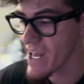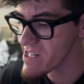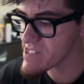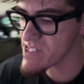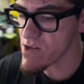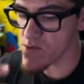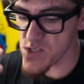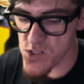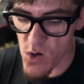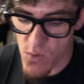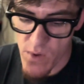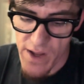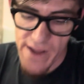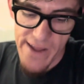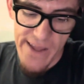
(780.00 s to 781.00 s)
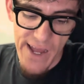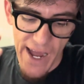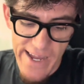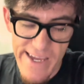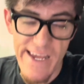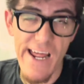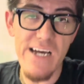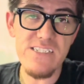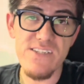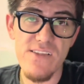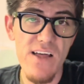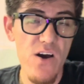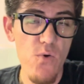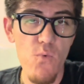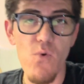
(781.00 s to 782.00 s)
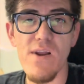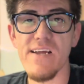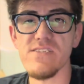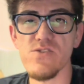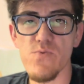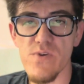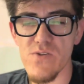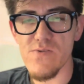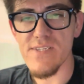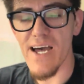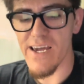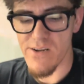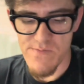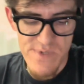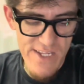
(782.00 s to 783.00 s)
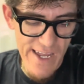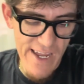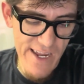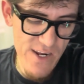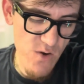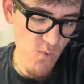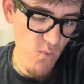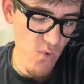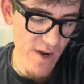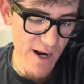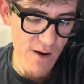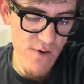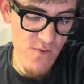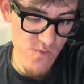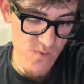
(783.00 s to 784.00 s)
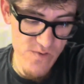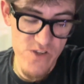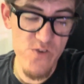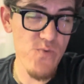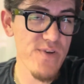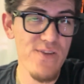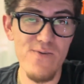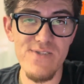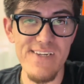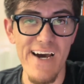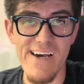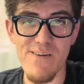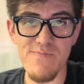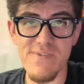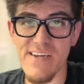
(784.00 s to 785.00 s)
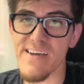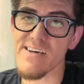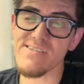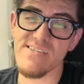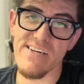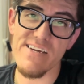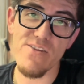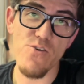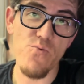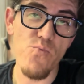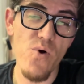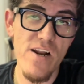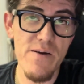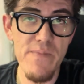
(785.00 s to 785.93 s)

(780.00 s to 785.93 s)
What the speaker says: sell. So I get asked a lot what I do with those items, and what I'll do with those items is either run them